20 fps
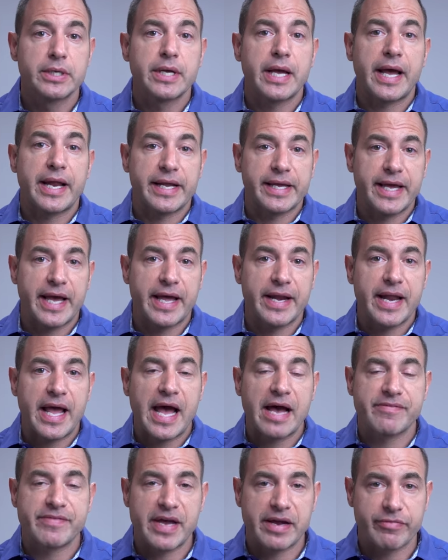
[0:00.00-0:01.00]
and again,
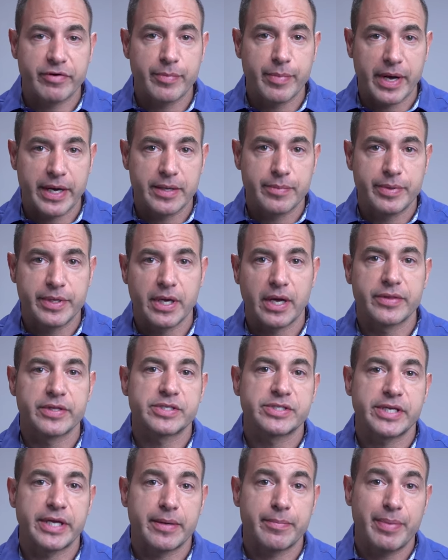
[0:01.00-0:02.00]
have everybody be on the
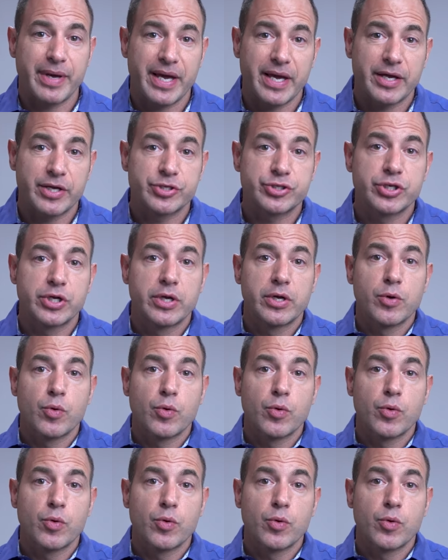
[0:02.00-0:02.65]
same page